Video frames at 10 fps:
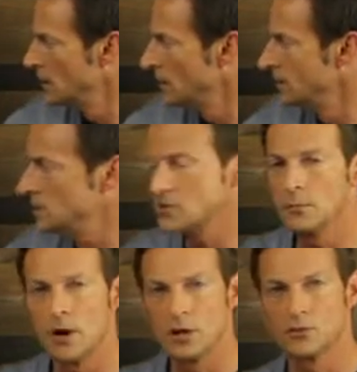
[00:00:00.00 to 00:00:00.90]
These are the
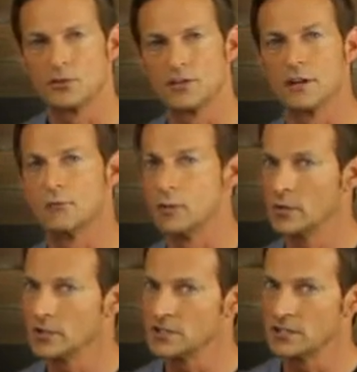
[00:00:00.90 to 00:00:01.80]
modules that if we were
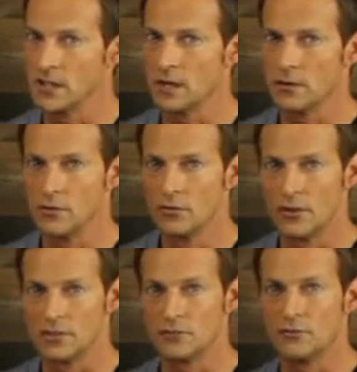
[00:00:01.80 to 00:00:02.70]
going to sit down
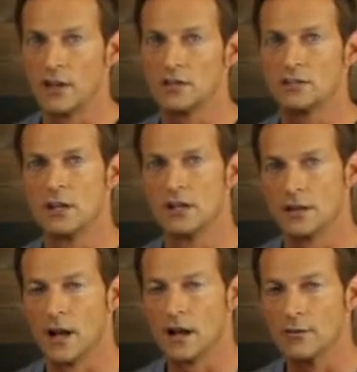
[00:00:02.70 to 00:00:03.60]
face-to-face,
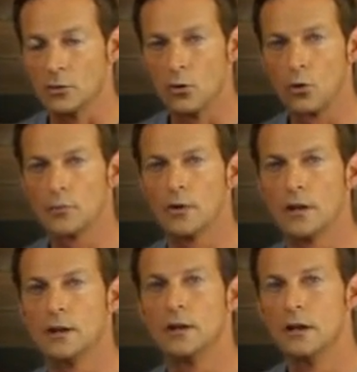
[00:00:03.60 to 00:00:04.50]
that I've
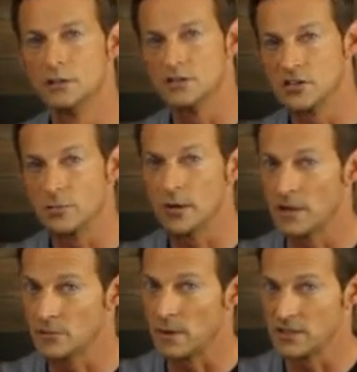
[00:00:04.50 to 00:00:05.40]
incorporated to simulate
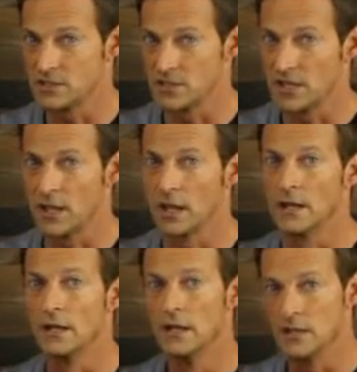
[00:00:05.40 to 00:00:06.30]
as best as I
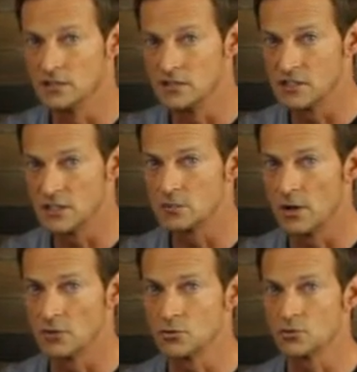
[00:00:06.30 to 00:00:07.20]
can in 6
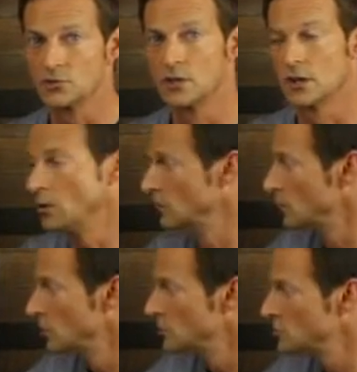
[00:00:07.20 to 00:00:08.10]
modules and
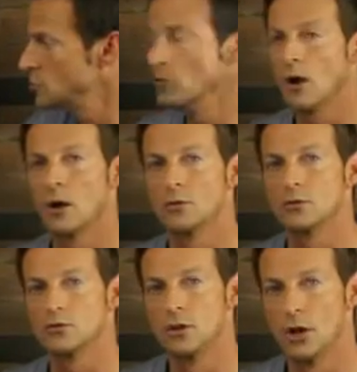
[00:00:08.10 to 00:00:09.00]
over 2
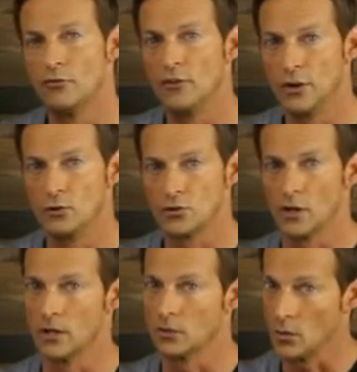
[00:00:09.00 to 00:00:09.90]
hours of video
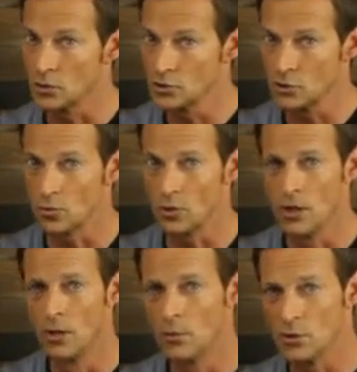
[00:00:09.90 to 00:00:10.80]
training. They're all short.
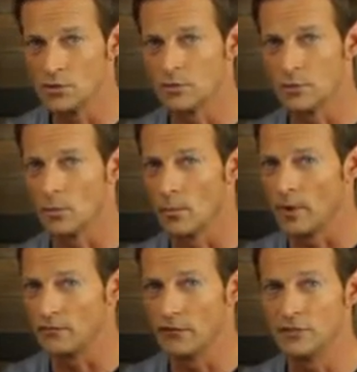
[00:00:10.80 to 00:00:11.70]
Most of them are
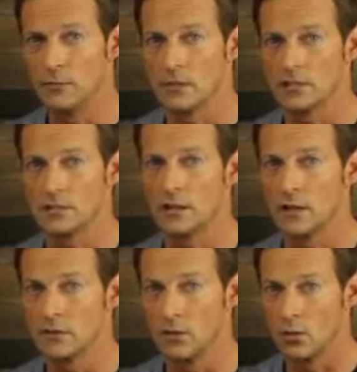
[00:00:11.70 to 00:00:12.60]
about 15 minutes in
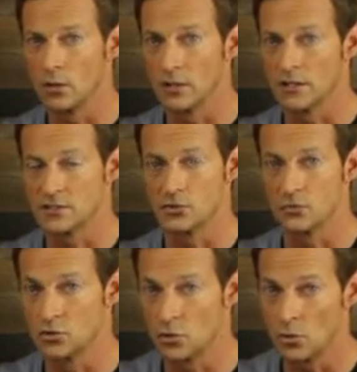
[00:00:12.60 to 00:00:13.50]
length or less, so they're
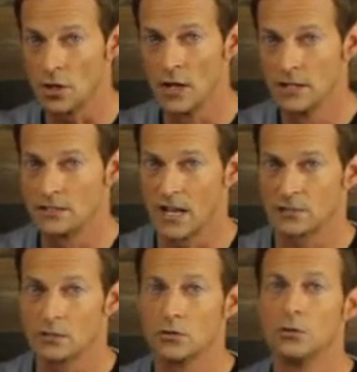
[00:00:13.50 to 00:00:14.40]
short,
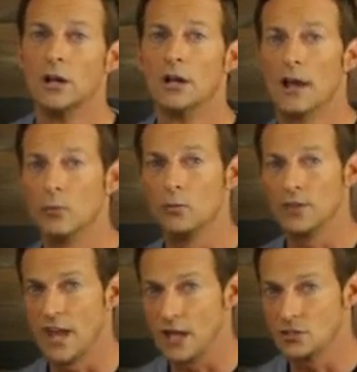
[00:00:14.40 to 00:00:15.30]
tactical, and
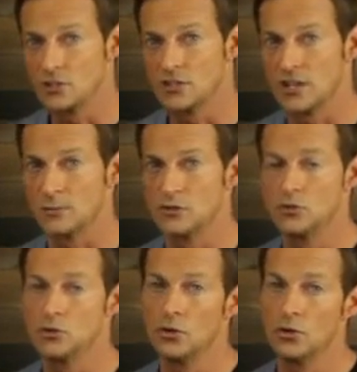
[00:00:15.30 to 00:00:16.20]
with action steps
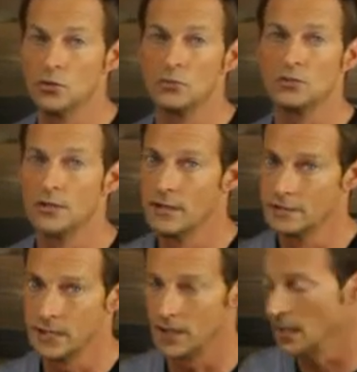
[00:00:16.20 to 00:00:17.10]
that you can use
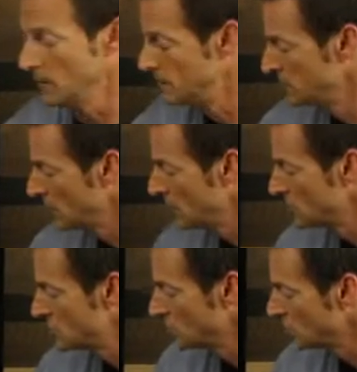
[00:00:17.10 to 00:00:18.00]
today.
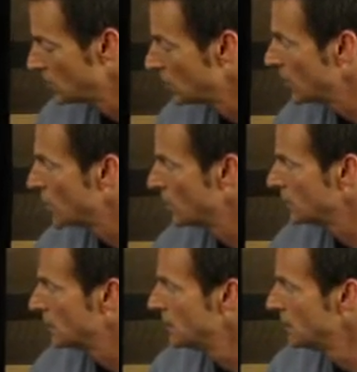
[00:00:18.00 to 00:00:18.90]
Let's take a look
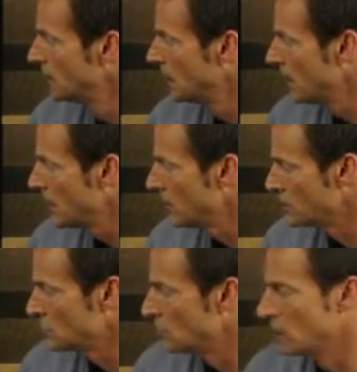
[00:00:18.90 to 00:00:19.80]
quickly at
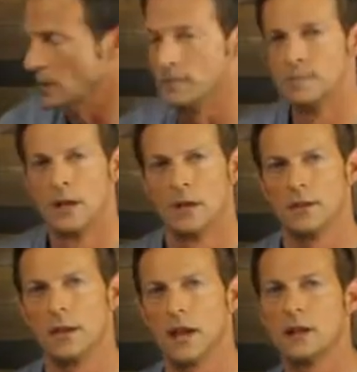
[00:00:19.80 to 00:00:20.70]
Module 1.
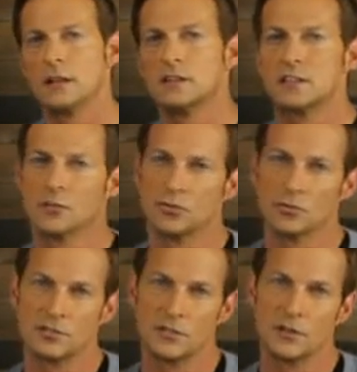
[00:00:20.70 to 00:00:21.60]
The Candidate
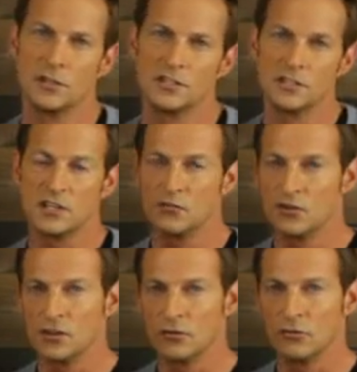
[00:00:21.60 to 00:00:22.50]
Essentials. This is
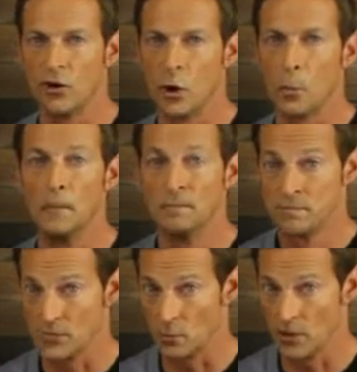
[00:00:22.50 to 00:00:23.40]
everything from
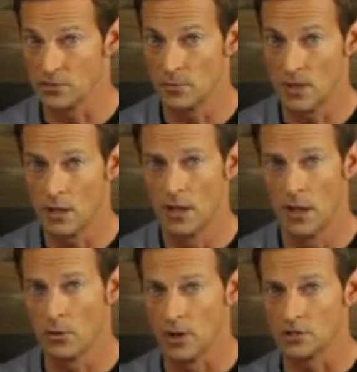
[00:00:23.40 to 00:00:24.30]
the resume,
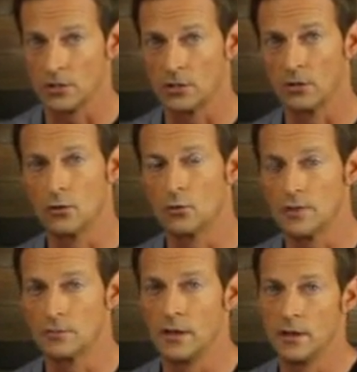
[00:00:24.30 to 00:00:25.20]
and we actually include a
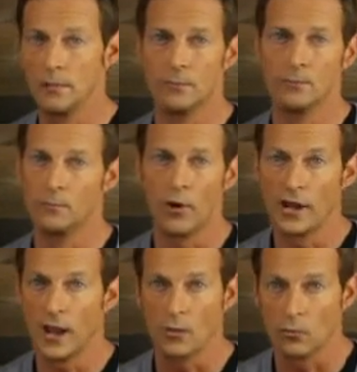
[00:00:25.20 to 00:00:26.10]
resume
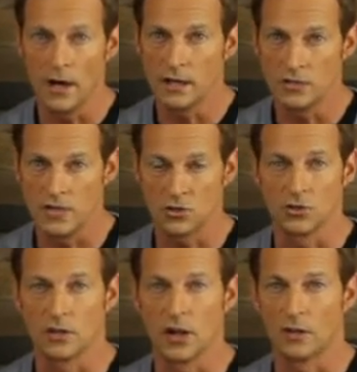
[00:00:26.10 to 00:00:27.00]
breakout writing
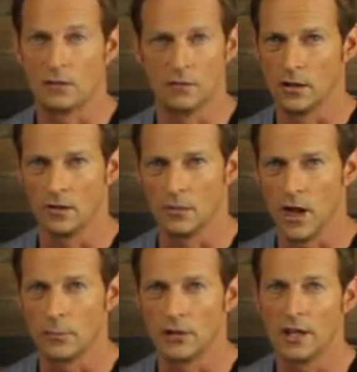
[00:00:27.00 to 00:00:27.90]
session that
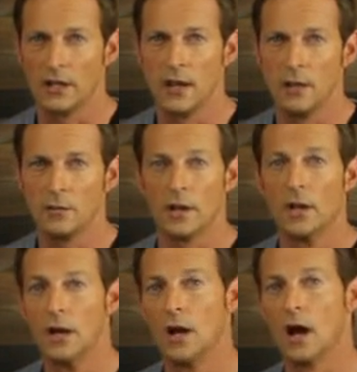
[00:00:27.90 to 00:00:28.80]
complicated name, but
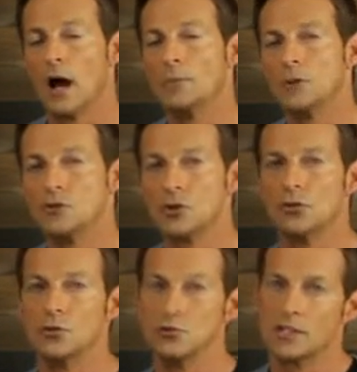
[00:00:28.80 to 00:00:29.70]
I'm going to show
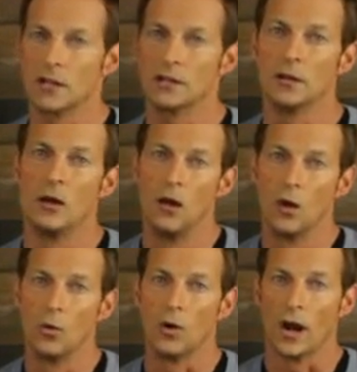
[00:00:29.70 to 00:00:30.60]
you exactly
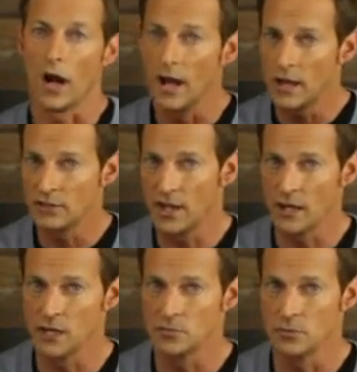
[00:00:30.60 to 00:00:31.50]
what I have
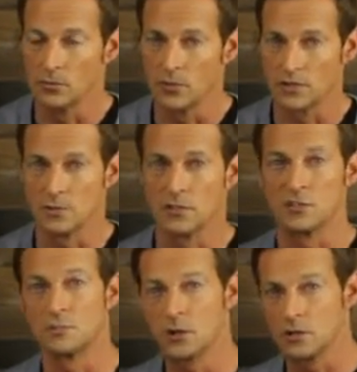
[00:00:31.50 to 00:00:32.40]
candidates put in resumes,
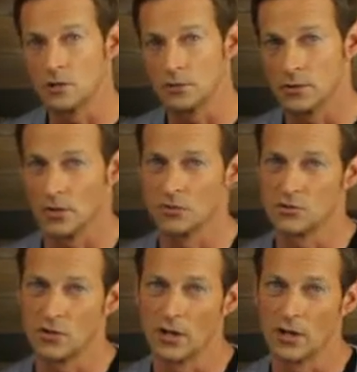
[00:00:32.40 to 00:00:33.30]
especially when they're coming
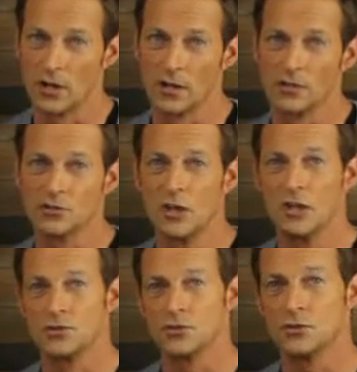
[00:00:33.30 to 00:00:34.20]
straight out of college,
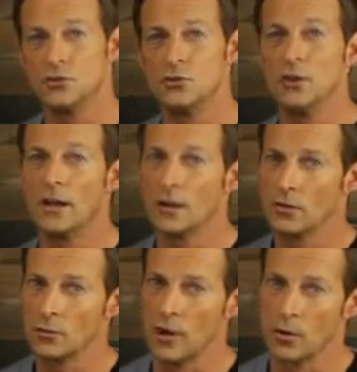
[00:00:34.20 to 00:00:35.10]
so that you can get on
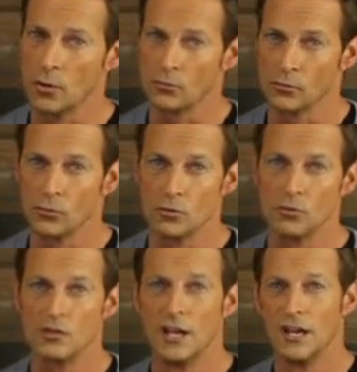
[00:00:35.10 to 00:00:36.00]
the radar of
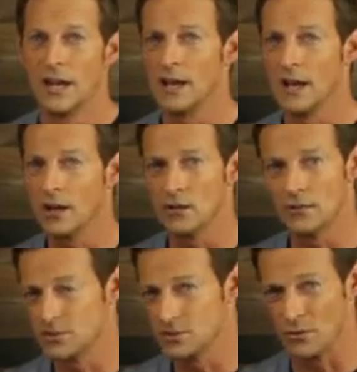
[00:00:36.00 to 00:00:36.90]
recruiters and not
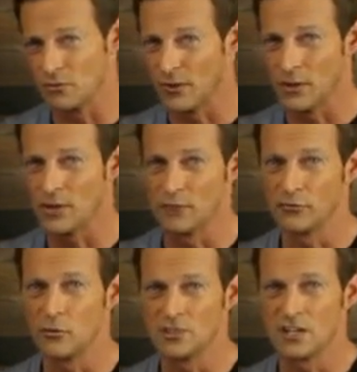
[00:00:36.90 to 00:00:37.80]
sort of fail that first